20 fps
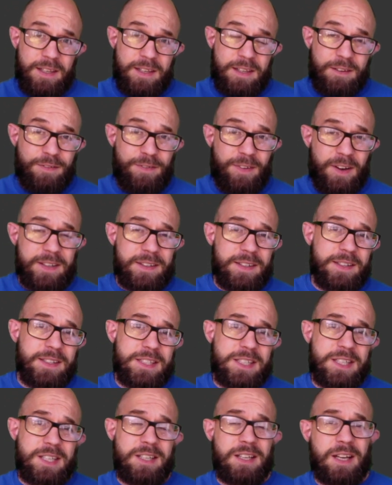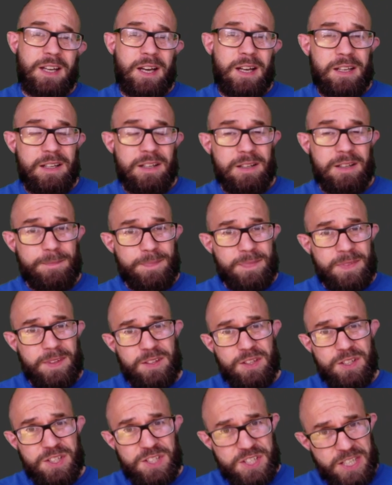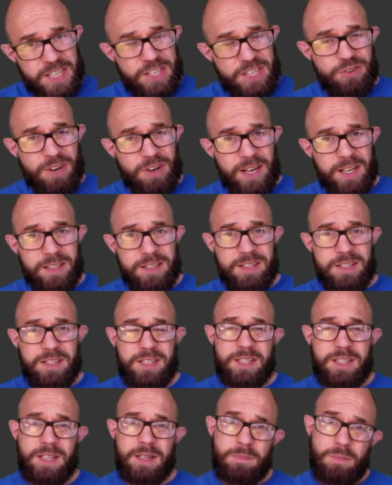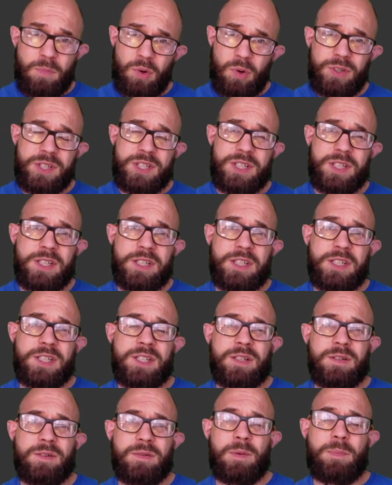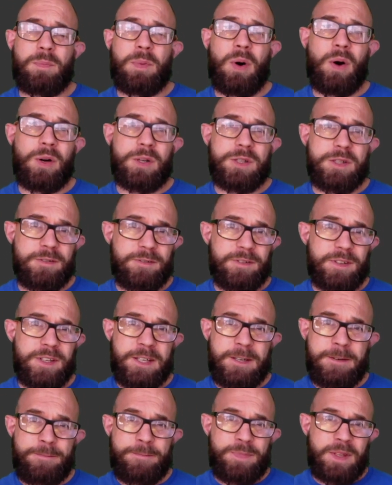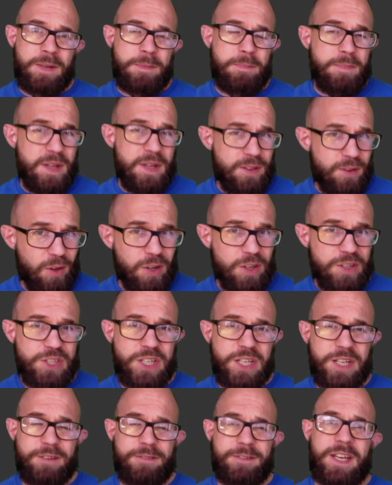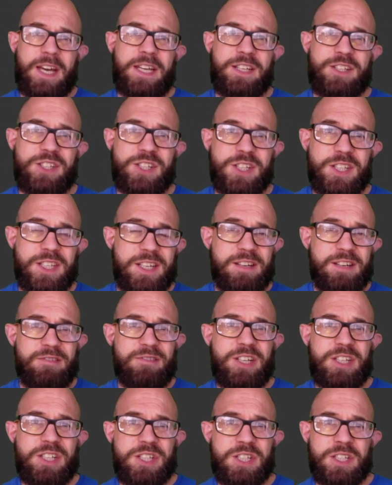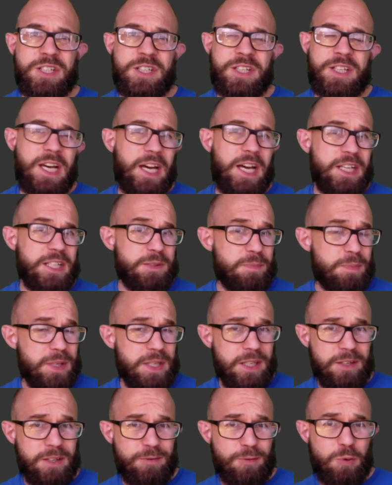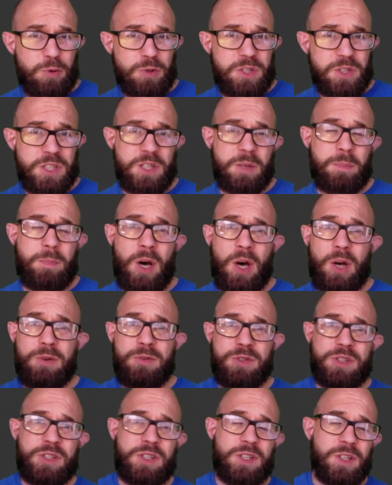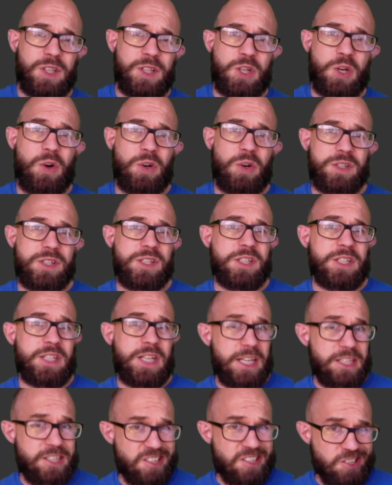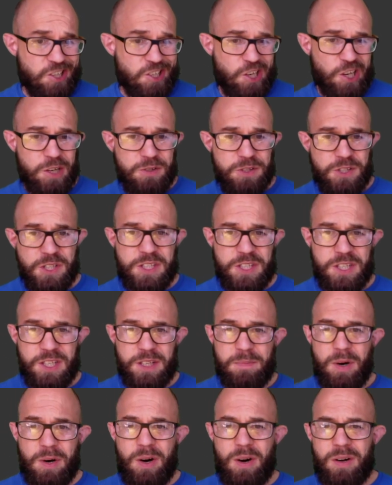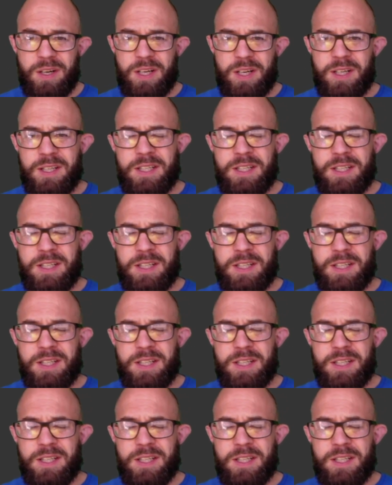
fact that sea dragons and monsters were part of the mythology of the ancient Near East as being forces opposed to the gods gets us closer to the mark.